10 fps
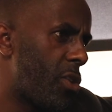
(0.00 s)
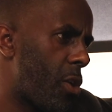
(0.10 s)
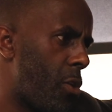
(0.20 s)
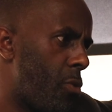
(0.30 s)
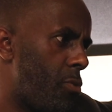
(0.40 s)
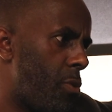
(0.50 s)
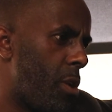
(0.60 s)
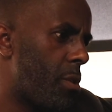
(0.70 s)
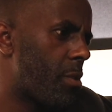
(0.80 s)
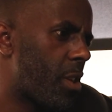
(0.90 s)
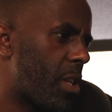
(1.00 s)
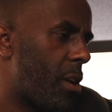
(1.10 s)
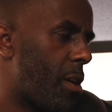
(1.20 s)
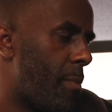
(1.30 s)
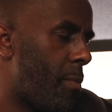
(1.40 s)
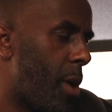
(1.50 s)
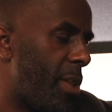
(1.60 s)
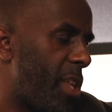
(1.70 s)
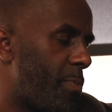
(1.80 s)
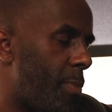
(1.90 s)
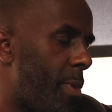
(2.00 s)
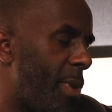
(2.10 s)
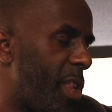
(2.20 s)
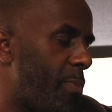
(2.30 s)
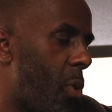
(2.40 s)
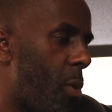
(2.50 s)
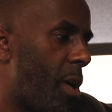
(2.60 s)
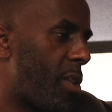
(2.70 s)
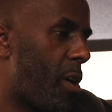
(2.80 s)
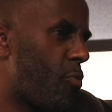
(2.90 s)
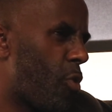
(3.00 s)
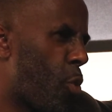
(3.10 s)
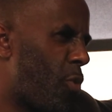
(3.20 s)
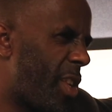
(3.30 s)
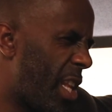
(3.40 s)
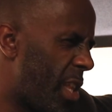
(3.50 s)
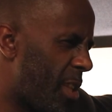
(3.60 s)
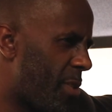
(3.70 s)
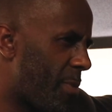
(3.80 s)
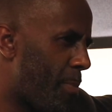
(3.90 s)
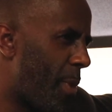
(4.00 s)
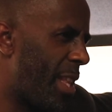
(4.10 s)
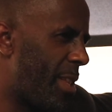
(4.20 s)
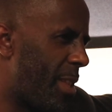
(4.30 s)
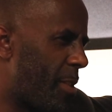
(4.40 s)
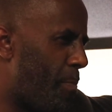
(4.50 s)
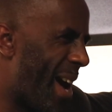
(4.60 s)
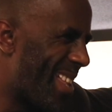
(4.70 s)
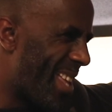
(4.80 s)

So I said, like, I'm at this point where I don't really see anything that's bad